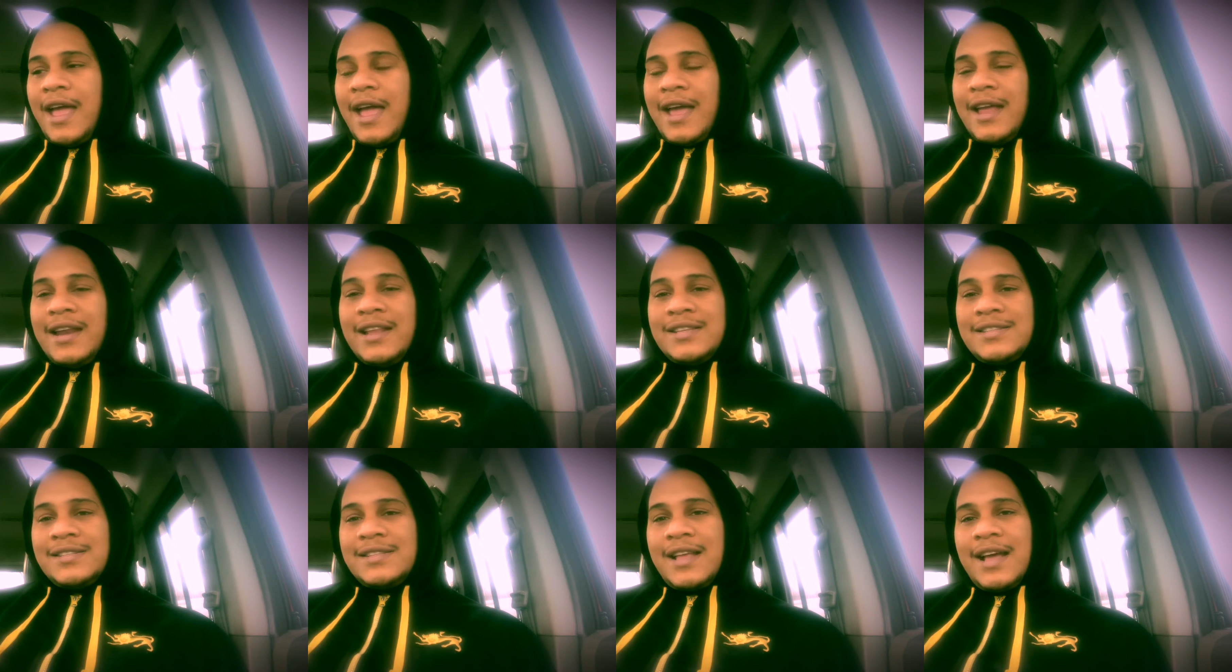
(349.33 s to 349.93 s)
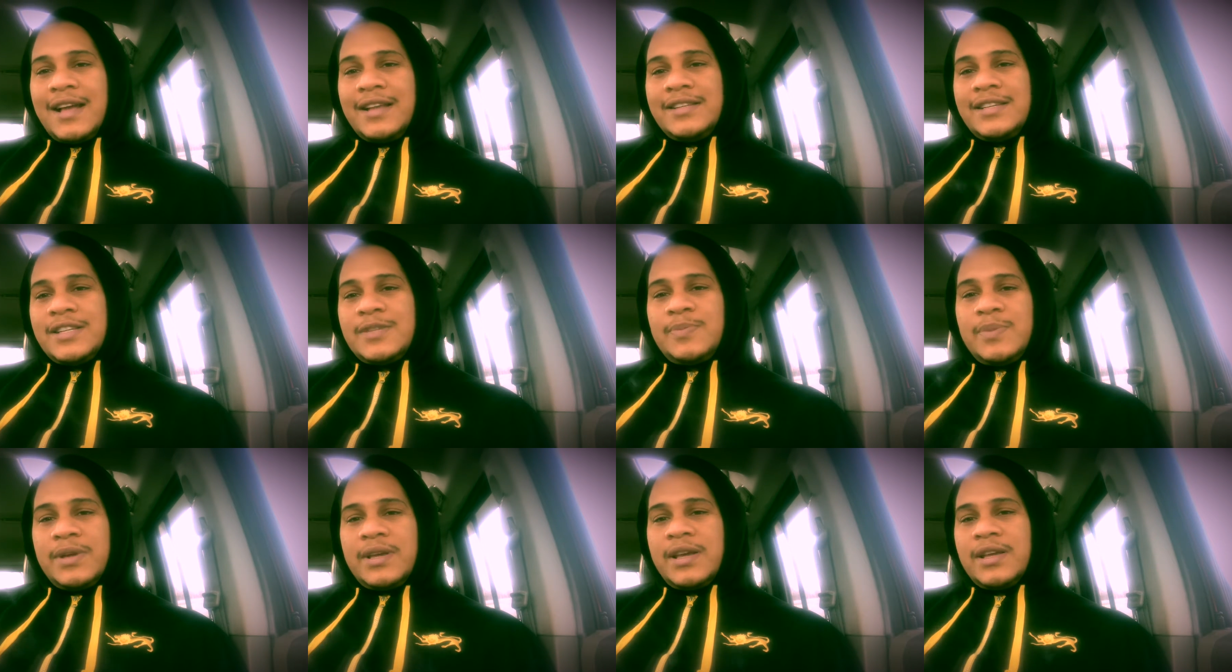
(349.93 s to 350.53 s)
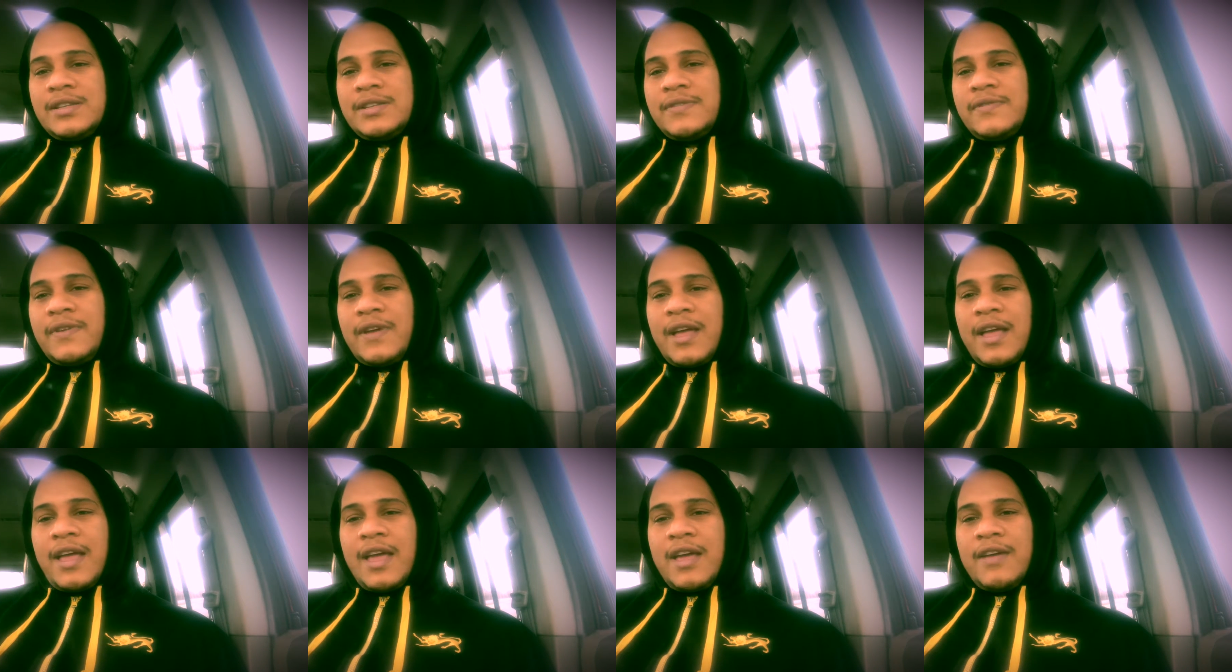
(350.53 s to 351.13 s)
And it's not just because of
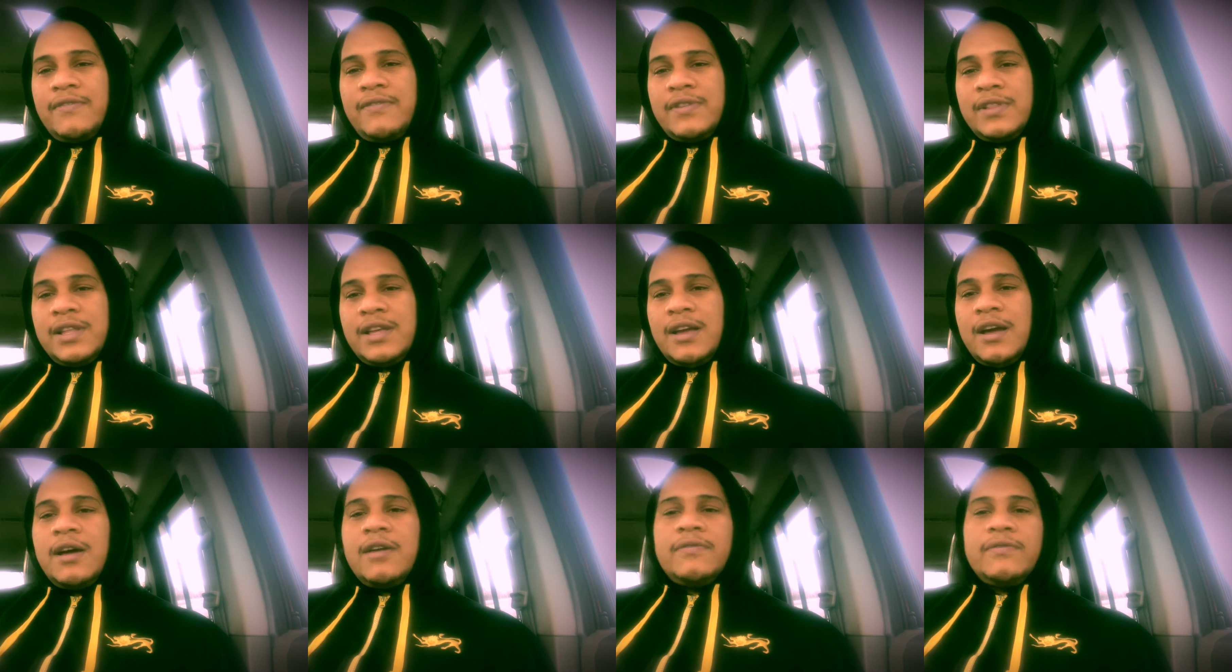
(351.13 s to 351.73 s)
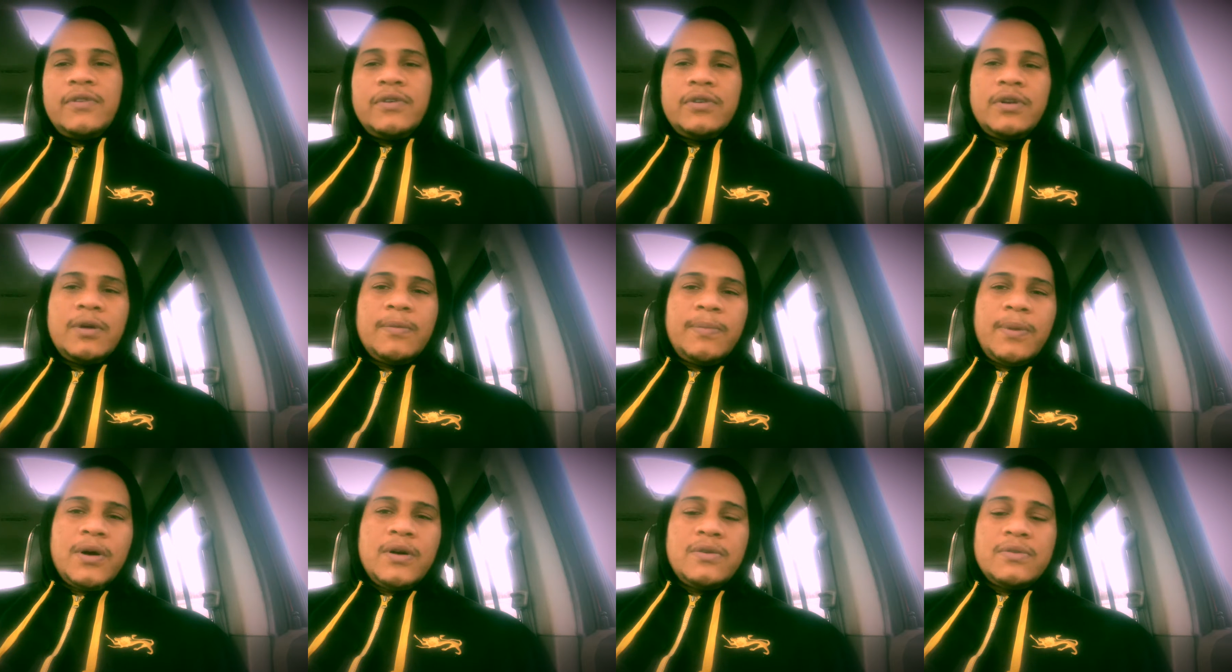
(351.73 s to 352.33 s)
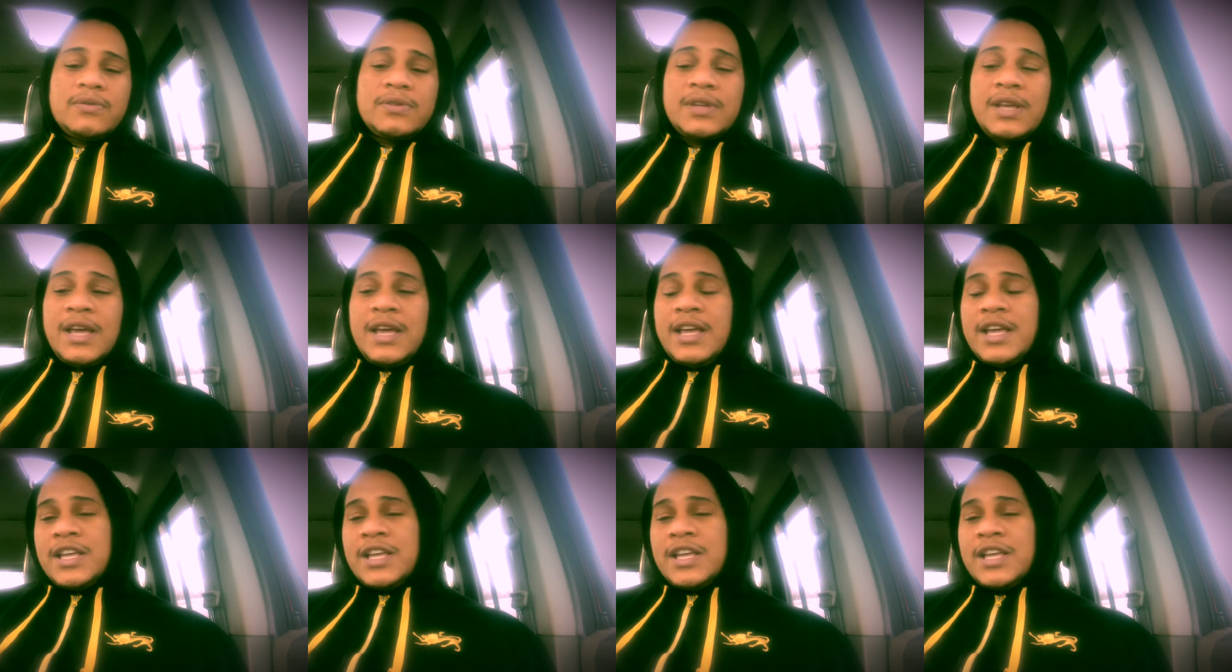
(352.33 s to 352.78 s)
a heavily upvoted post.